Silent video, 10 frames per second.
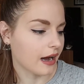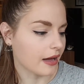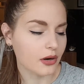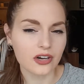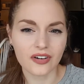
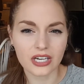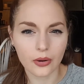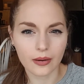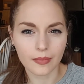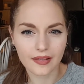don't know if I'd
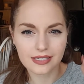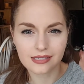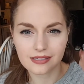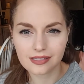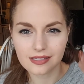go out and buy this
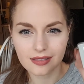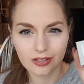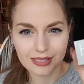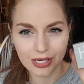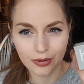because this
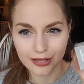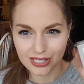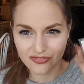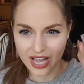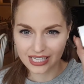looks like one of
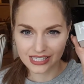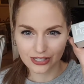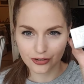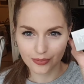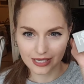those
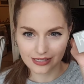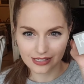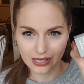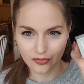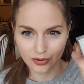fancy
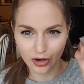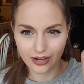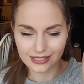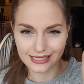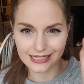toothpastes that would
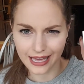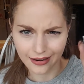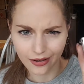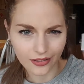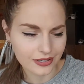cost like
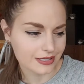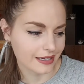$10.